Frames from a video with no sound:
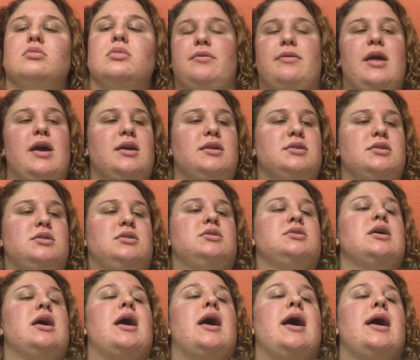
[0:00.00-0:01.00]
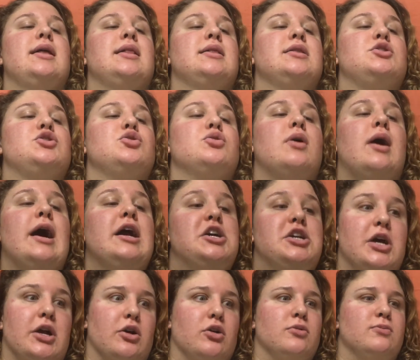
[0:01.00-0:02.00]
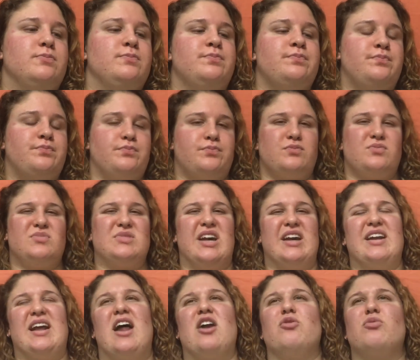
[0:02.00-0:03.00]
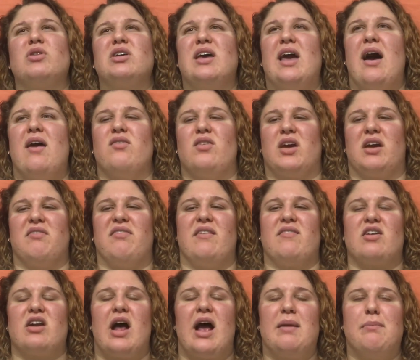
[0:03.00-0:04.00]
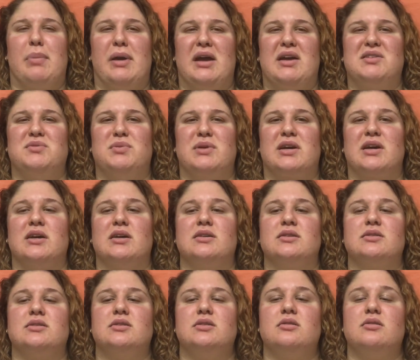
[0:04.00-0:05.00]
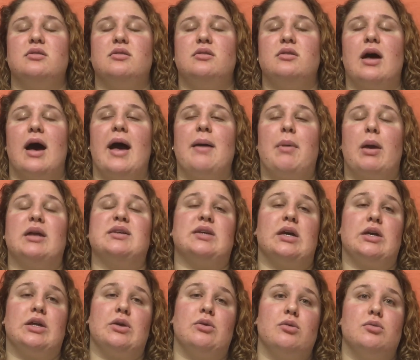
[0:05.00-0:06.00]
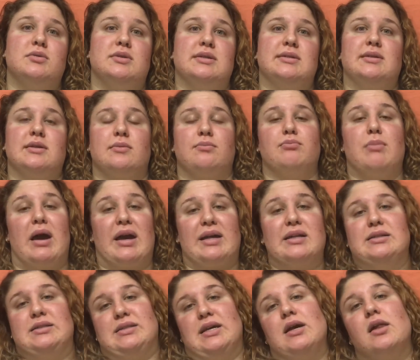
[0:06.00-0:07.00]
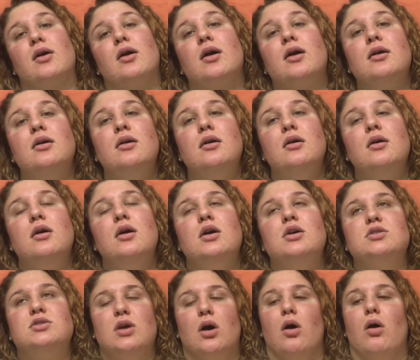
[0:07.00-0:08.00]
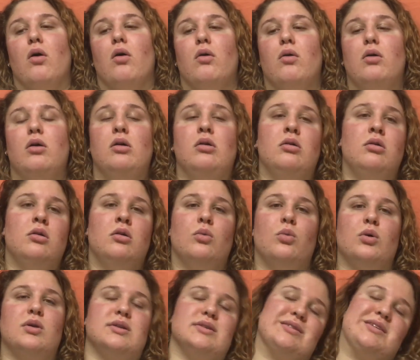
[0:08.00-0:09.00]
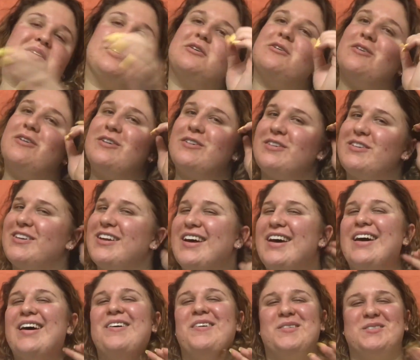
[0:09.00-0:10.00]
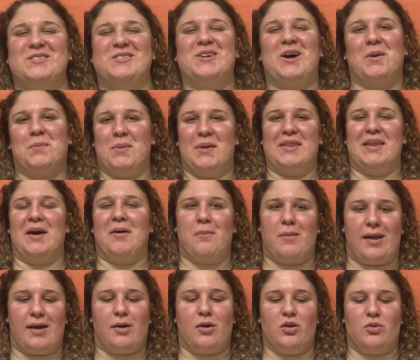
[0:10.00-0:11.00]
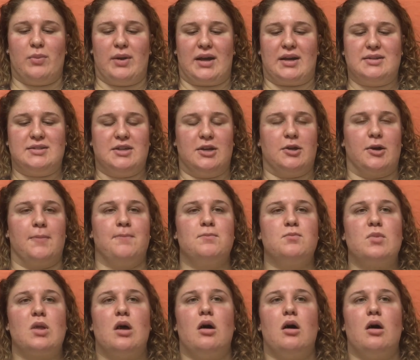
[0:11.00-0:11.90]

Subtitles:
Next, I'll do eyeshadow. And I don't really have like a favorite eye base because the eye base I use is my concealer. So, we'll just talk about that when I go with my concealer.